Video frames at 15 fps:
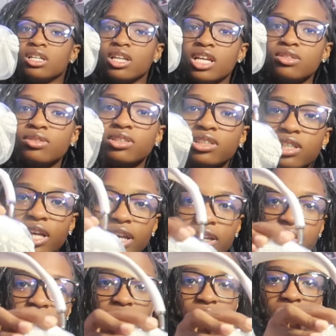That's what it looked
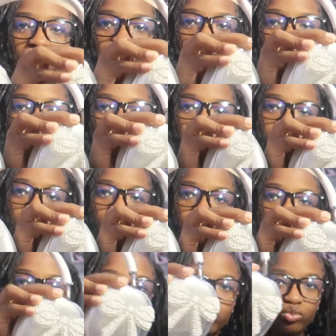like. I'll get it on later.